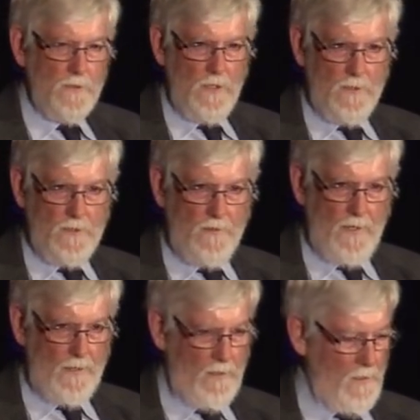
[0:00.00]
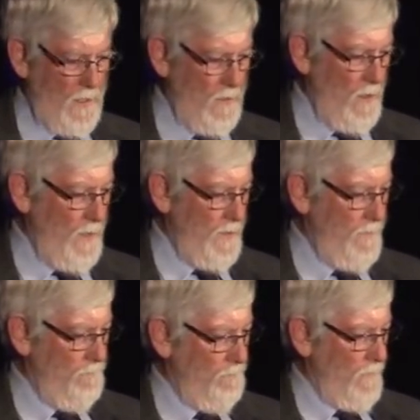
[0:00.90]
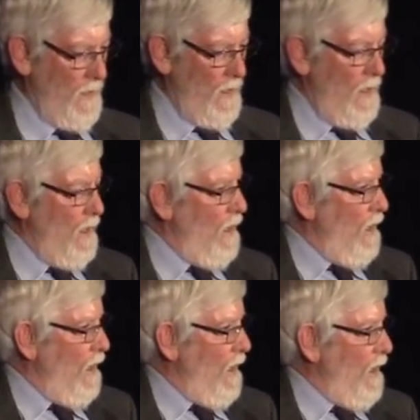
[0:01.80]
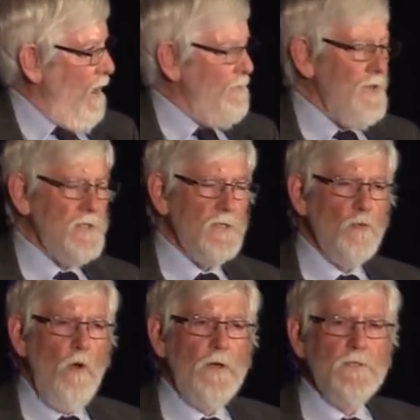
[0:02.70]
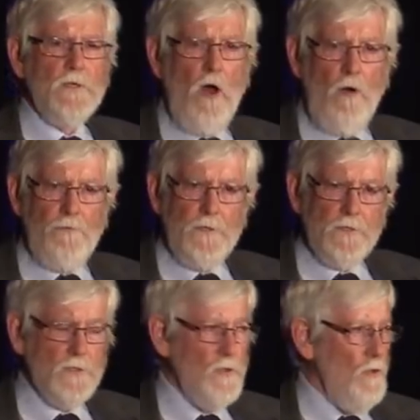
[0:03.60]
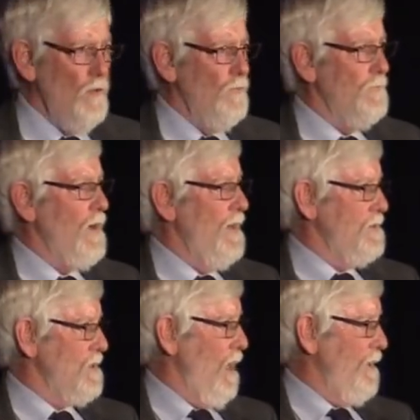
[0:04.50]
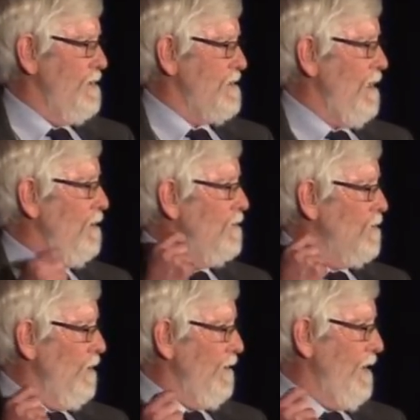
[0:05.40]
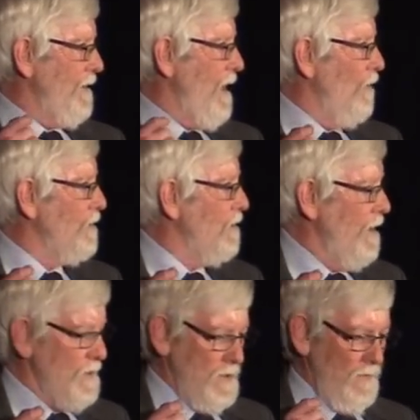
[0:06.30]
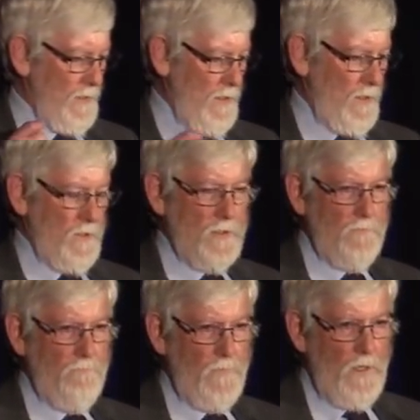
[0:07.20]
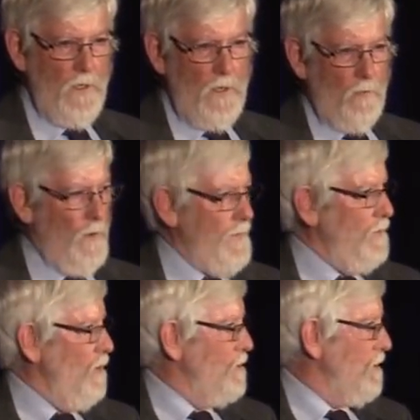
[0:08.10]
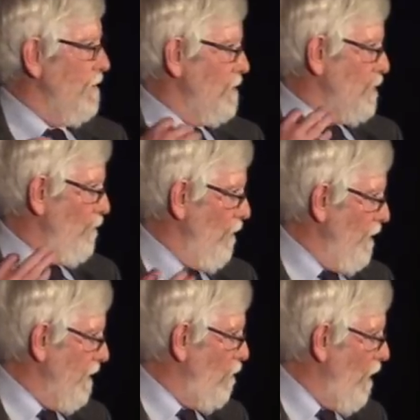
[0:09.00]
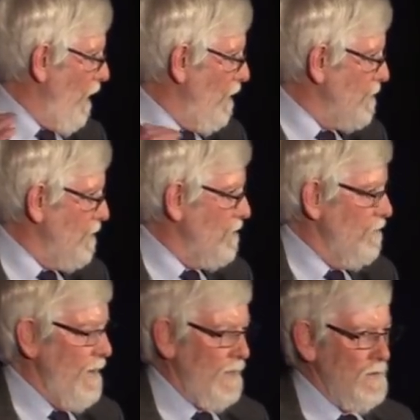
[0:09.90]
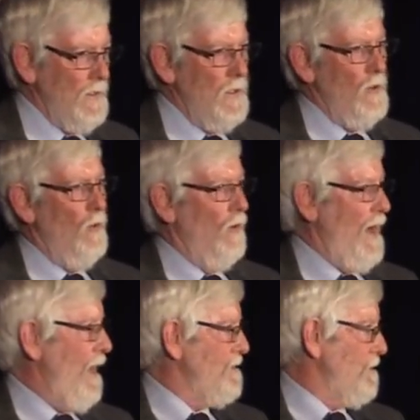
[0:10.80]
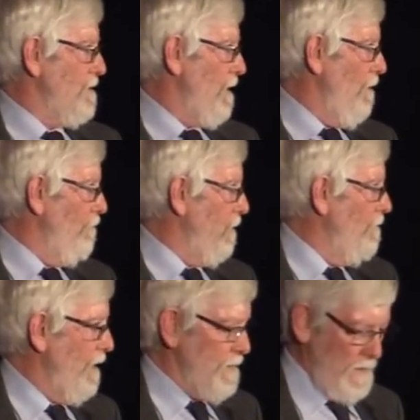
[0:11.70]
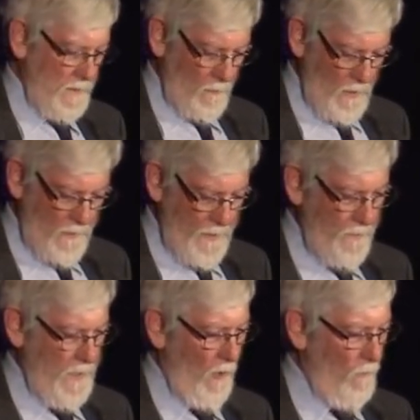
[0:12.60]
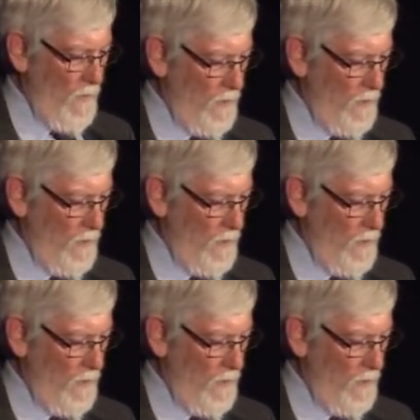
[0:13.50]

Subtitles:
a geosynthetic clay liner. And this is what is often assumed by designers in doing that calculation of leakage, whether using the Giroux equation directly or as it's implemented in the well-known HELP